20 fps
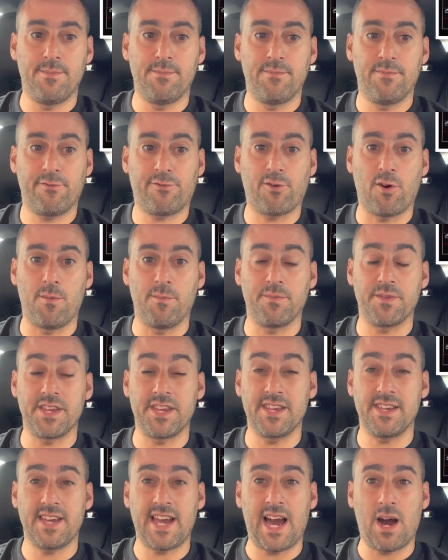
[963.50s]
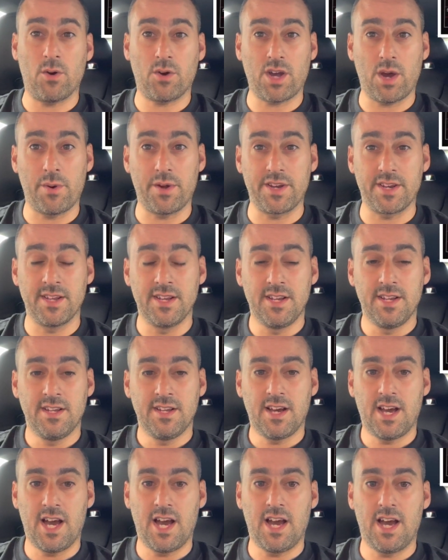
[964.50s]
from the outgoing
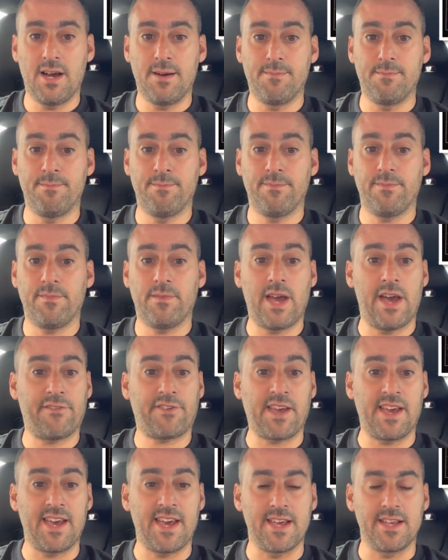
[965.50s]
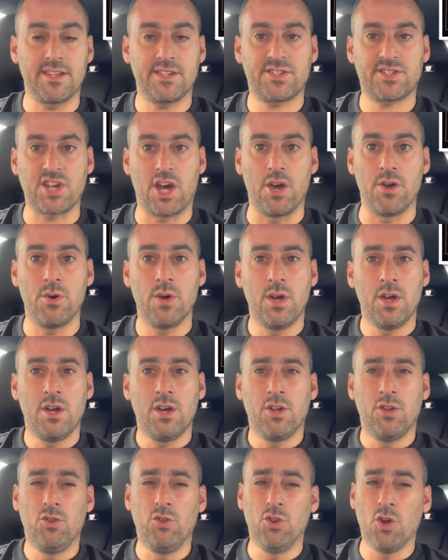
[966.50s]
FK8. So
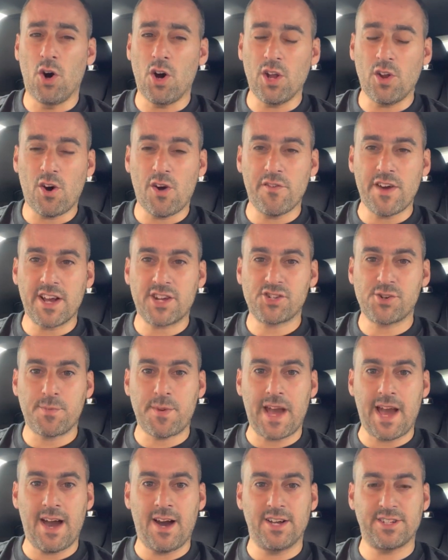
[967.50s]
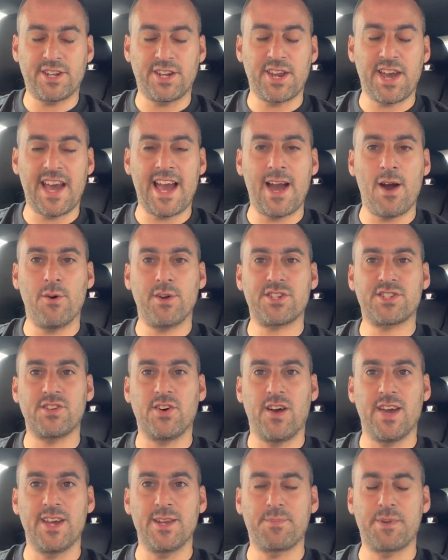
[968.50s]
not a lot of extra power. I don't know how
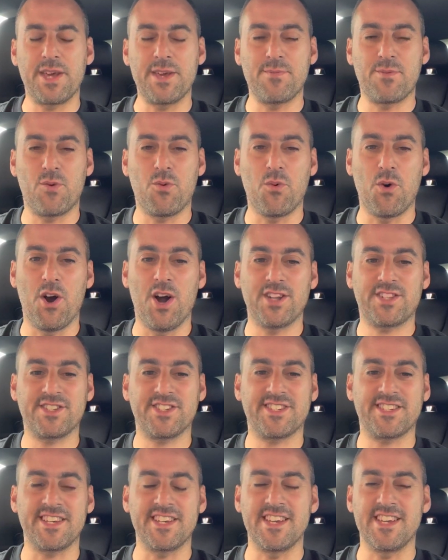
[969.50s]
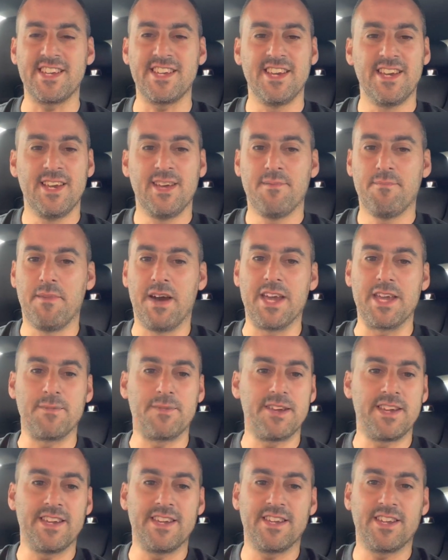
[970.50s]
excited people were to see
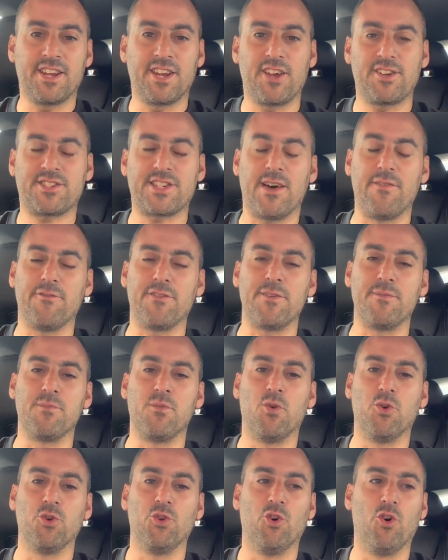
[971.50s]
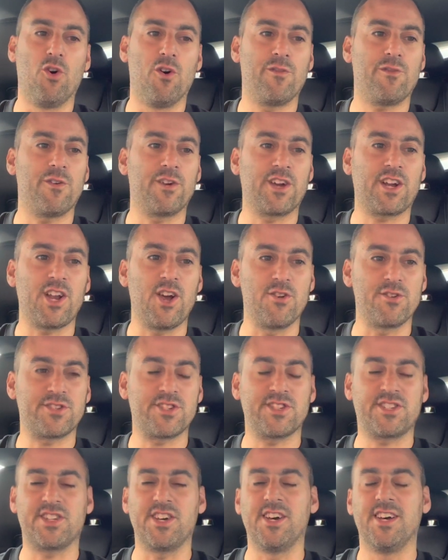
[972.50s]
maybe, you know, something more north and
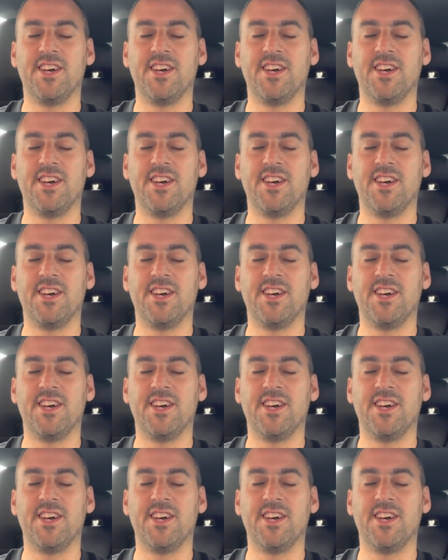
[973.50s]
closer to,